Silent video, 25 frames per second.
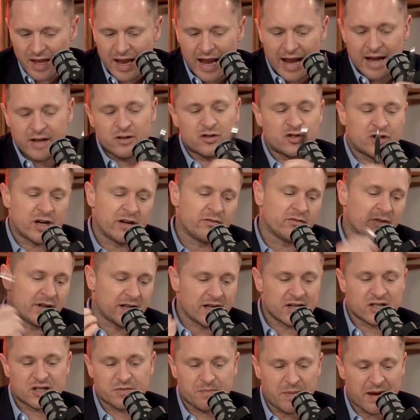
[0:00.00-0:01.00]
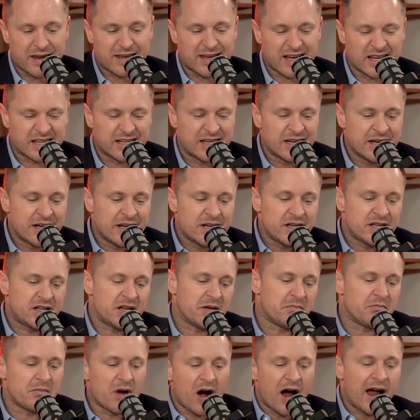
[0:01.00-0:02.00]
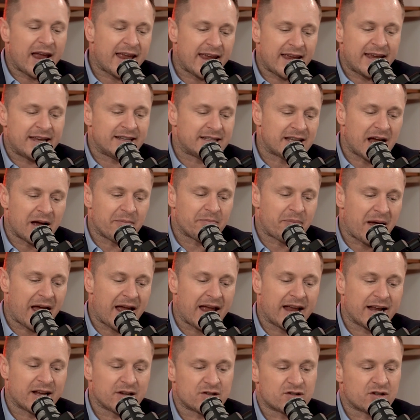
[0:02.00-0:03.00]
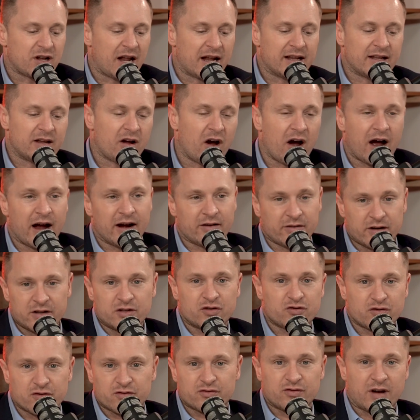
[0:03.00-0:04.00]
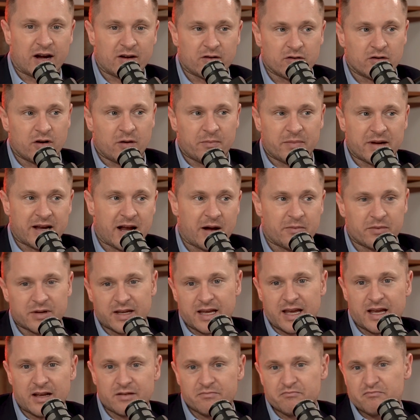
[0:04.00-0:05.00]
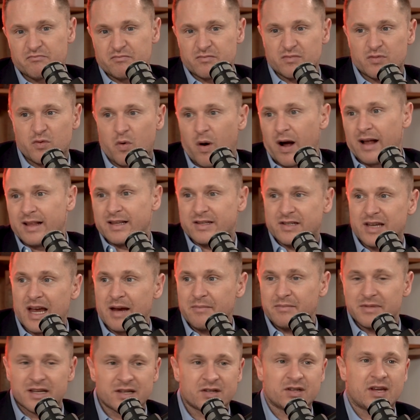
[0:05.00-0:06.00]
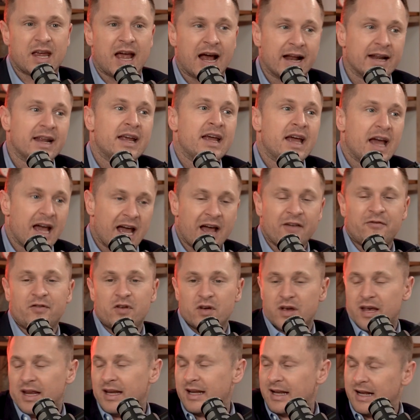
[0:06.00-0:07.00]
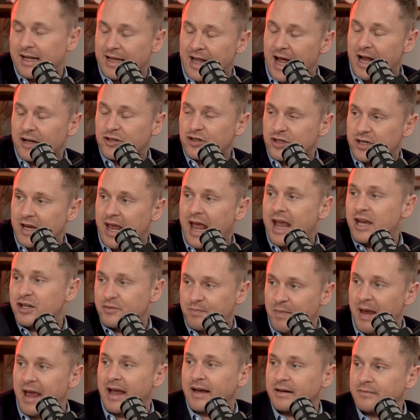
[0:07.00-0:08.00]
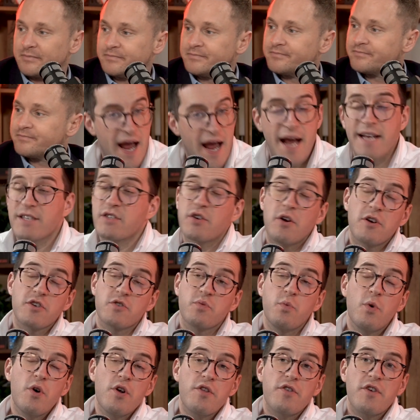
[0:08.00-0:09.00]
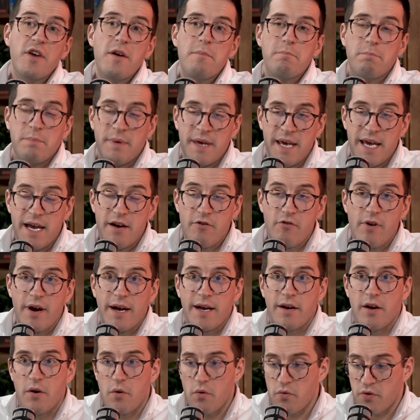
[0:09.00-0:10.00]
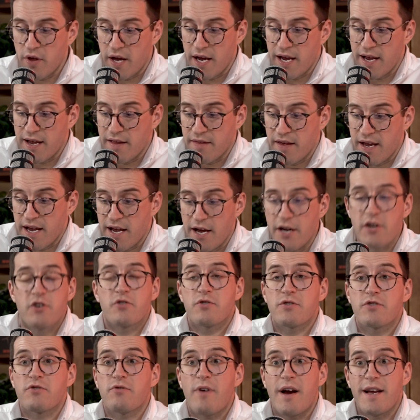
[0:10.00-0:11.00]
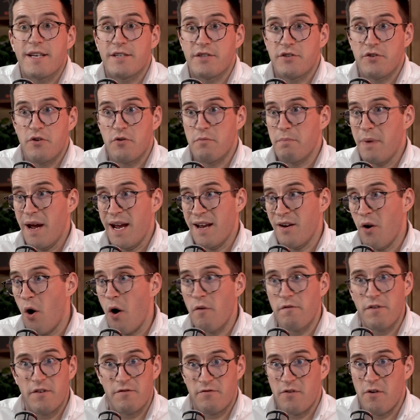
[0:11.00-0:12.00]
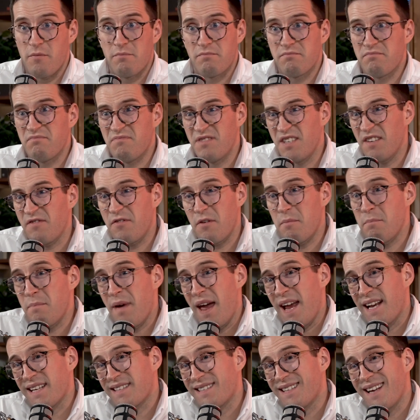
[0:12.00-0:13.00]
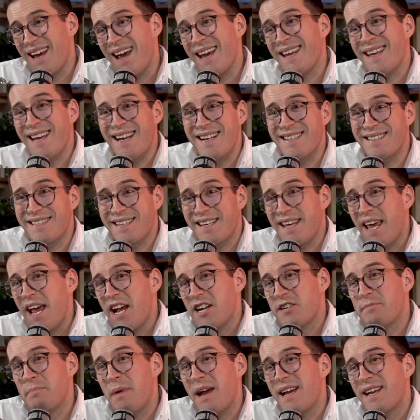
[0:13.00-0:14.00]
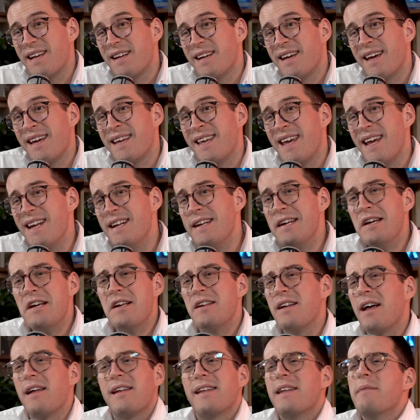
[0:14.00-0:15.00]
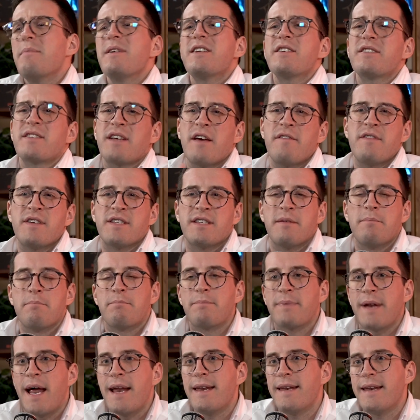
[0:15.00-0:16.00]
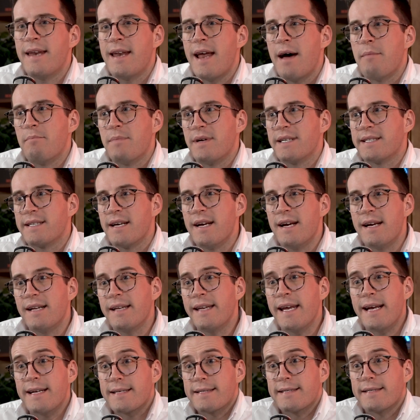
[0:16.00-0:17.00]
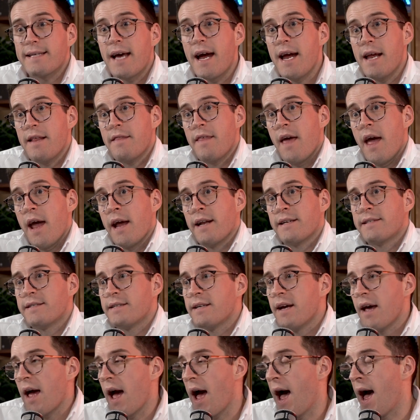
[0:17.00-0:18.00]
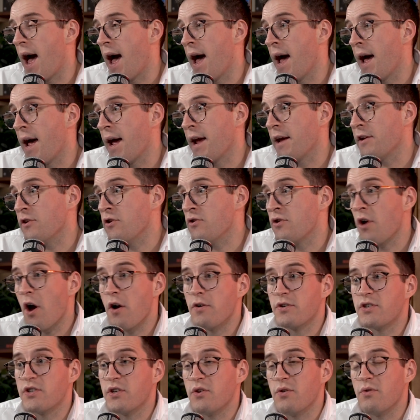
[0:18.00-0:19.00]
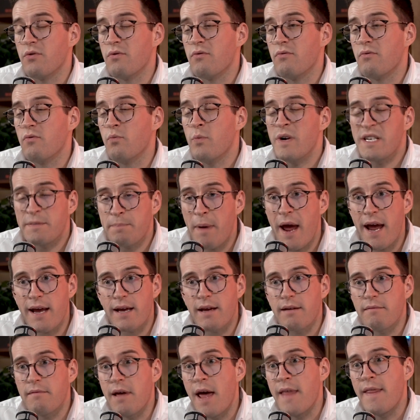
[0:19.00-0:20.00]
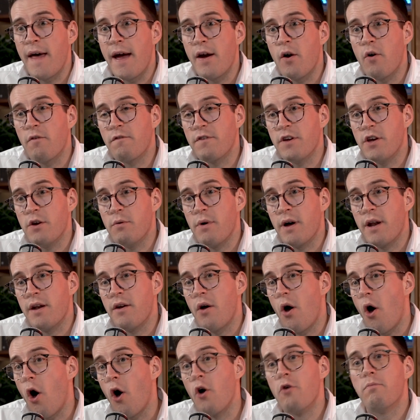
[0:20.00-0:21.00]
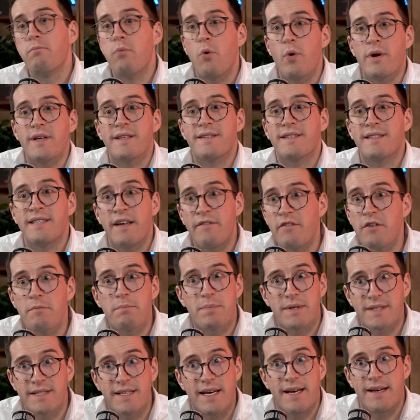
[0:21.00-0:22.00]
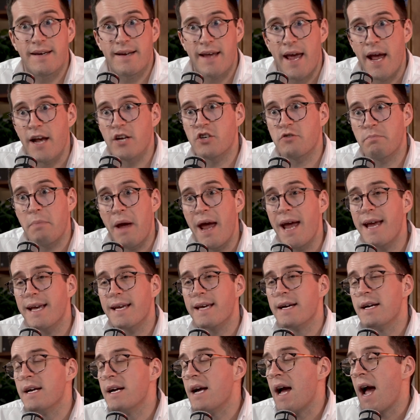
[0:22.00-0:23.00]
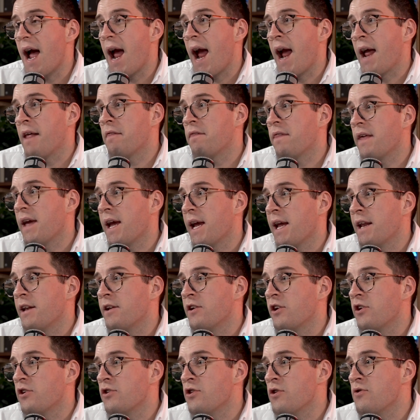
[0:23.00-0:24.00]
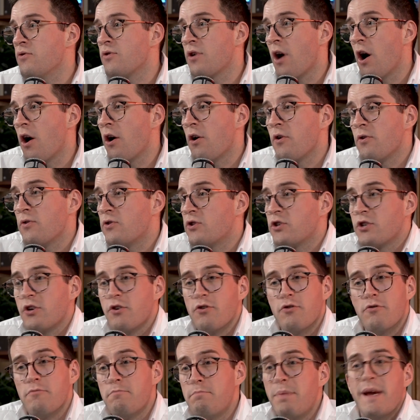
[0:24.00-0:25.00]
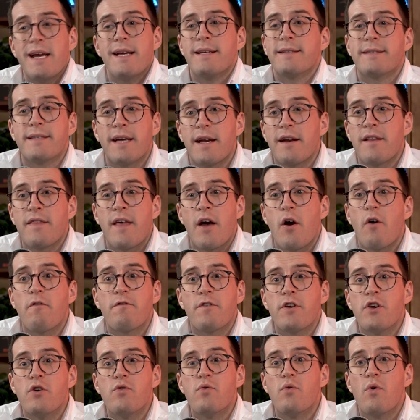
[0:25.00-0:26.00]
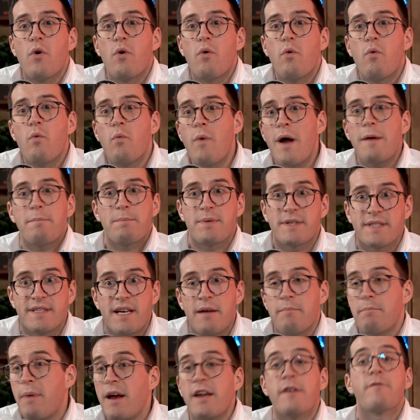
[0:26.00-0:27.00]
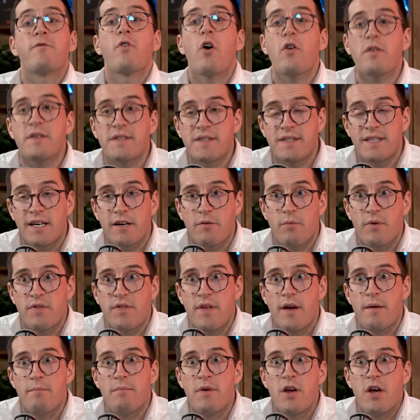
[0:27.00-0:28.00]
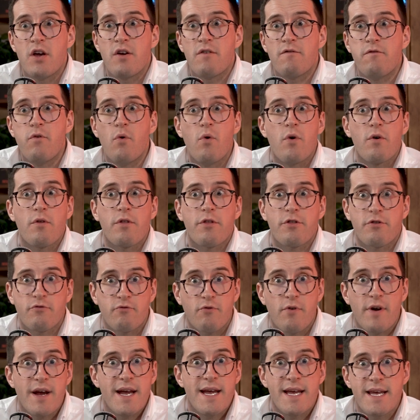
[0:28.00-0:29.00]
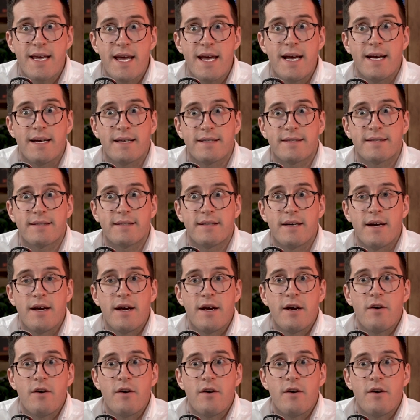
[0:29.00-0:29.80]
And generally speaking, you might end up paying a slightly higher interest rate or not being able to get quite the same discount if you're getting a larger cashback. And so it's worth comparing the interest rates you're being offered from different banks against the cashback again. Let me just give you some blunt numbers. Let's say that you go to Westpac and they offer you an 0.7% cashback, and then you go to BNZ and they offer you 1%, but you've got to stick with them for 3 years.